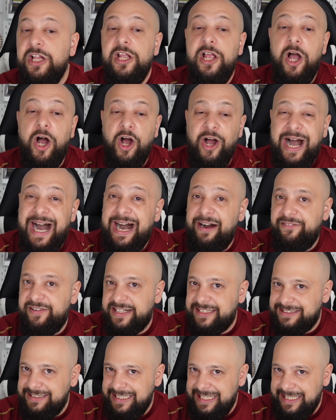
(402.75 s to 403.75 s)

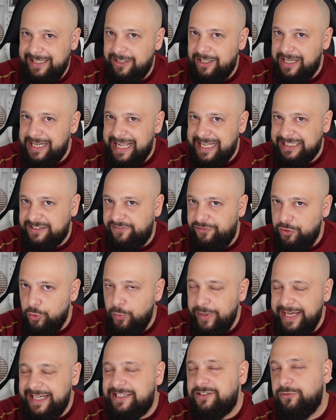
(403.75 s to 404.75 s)
Havertz in the last few
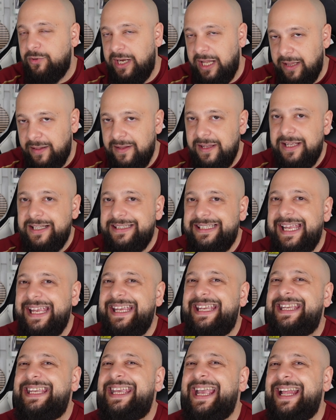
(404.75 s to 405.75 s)
weeks, well,
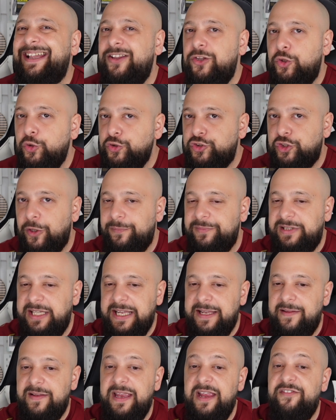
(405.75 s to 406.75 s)
they can do
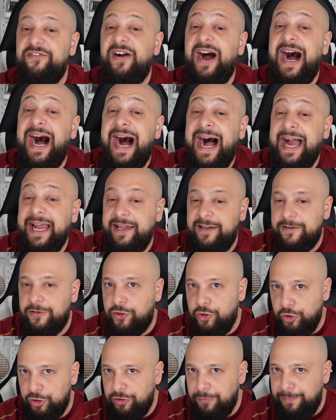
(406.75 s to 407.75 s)
something. If I
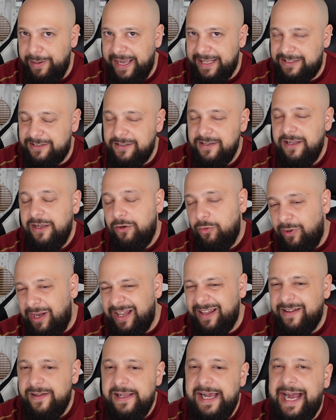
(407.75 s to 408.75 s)
could bet,
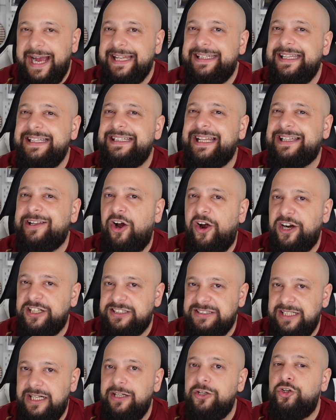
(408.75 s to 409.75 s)
well, I think that
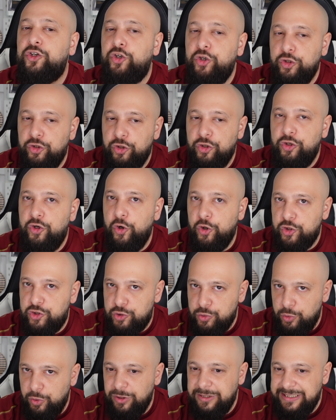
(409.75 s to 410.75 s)
Arsenal could go
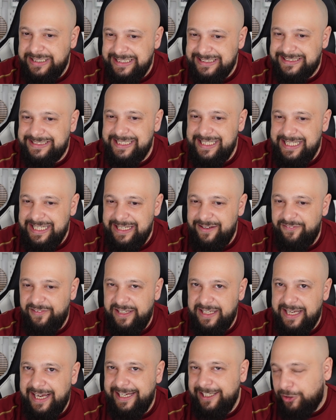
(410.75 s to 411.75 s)
through this evening.
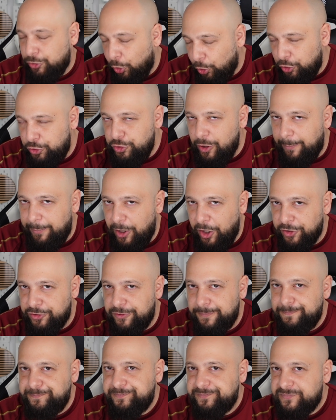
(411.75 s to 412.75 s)
I told you about
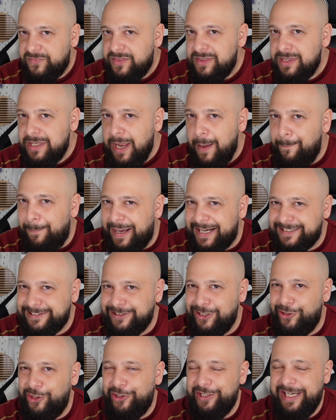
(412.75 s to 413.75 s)

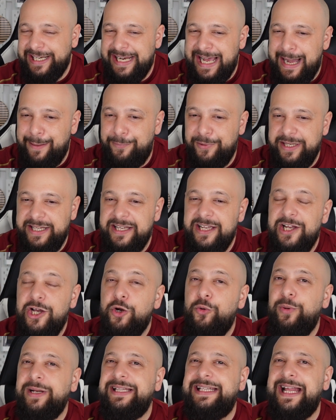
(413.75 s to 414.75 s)
Barcelona Napoli
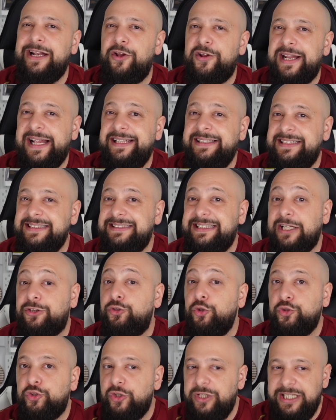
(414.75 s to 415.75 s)
with De Laurentiis that
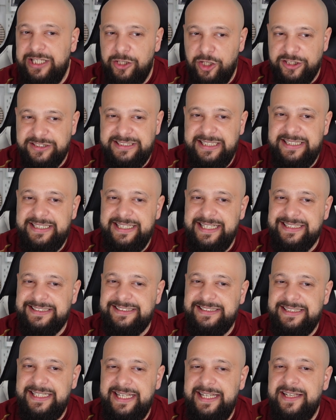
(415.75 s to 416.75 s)
totally lost it
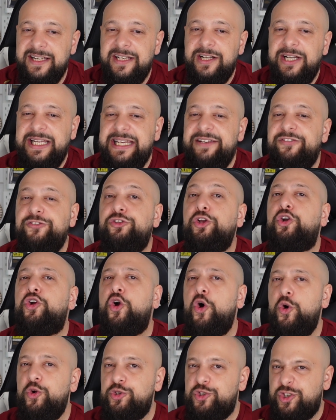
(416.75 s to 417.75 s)
yesterday. Even the
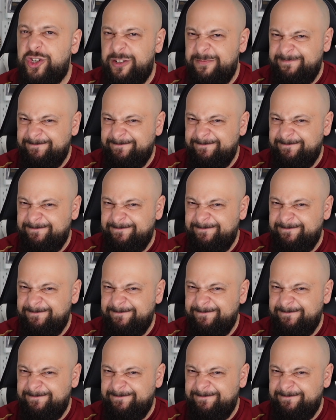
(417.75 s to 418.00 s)
coach